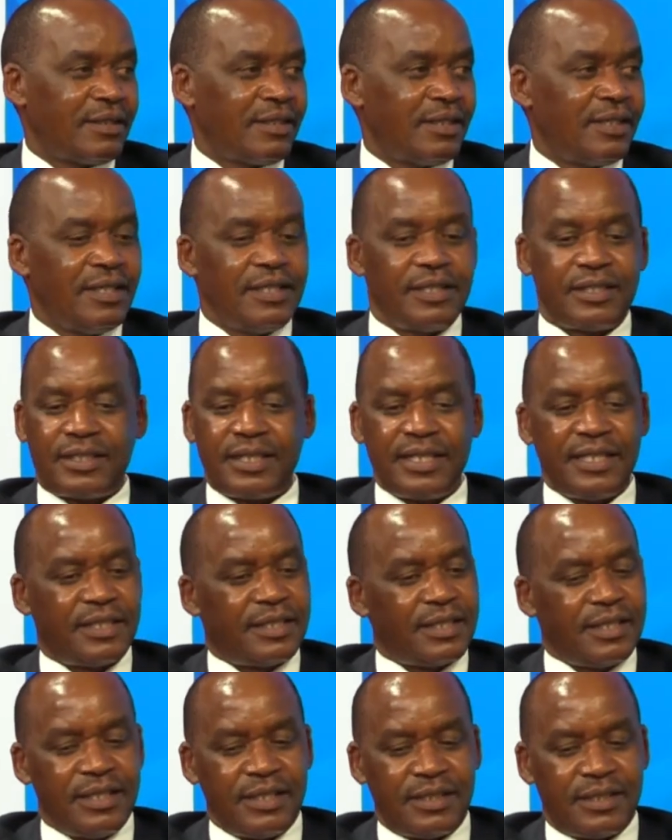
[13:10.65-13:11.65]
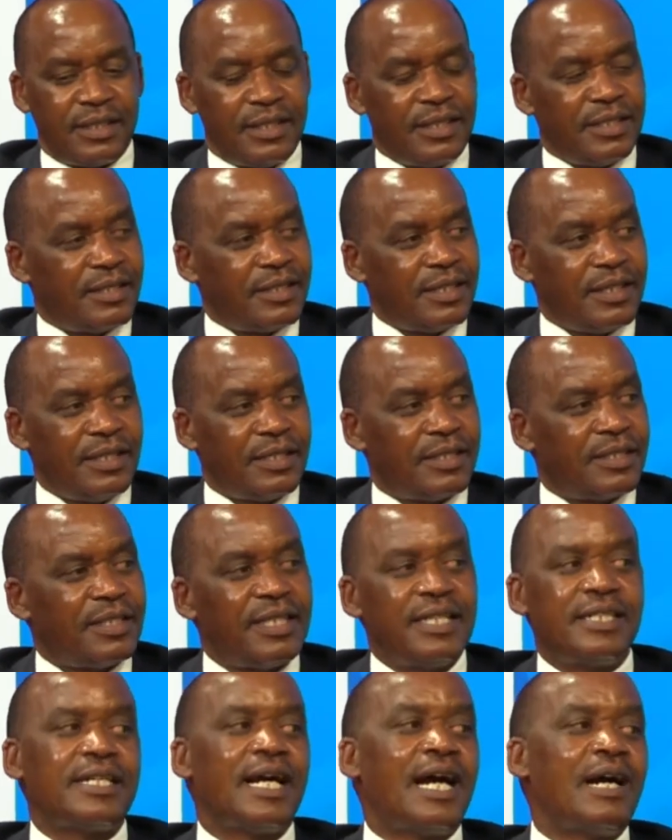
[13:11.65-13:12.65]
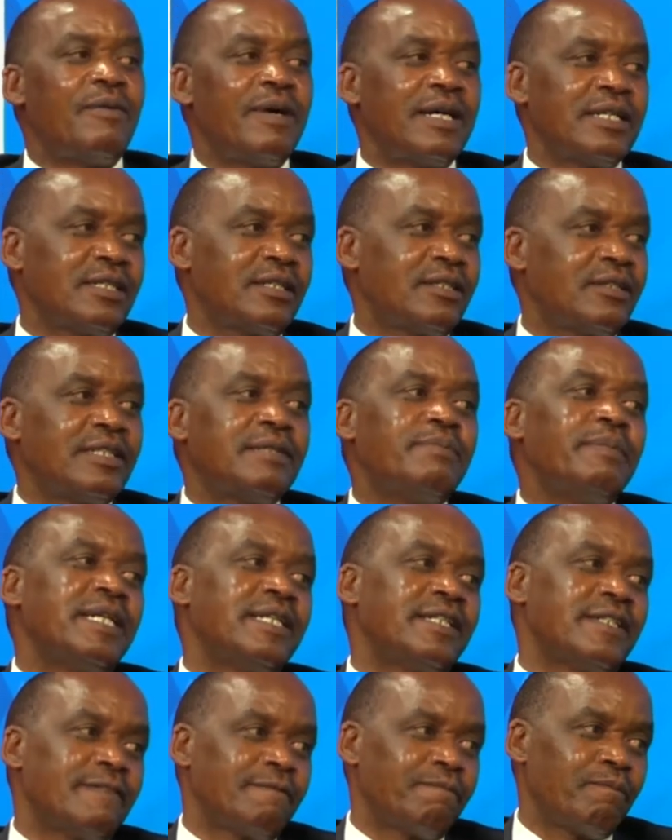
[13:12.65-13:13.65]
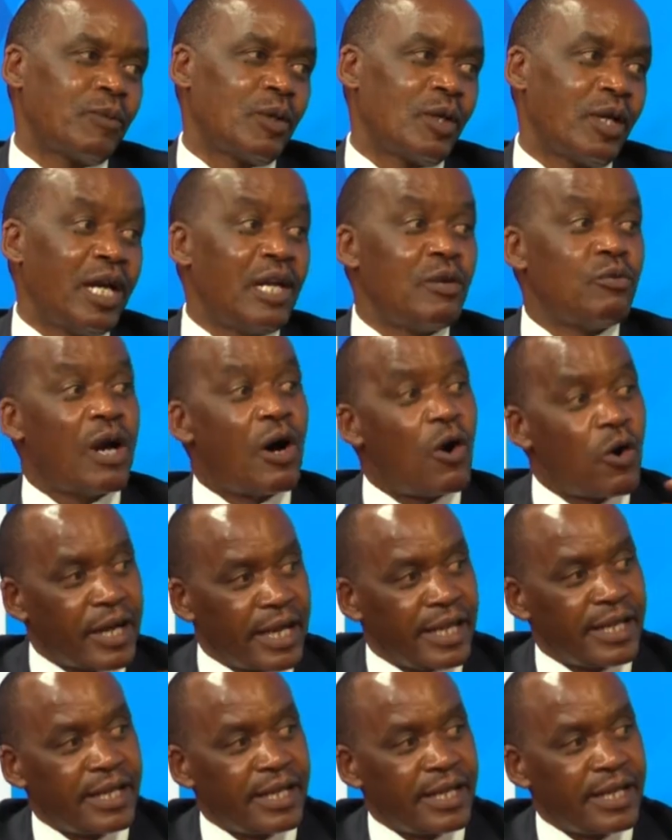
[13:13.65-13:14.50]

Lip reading: Is 6 hours treatment. And we are okay.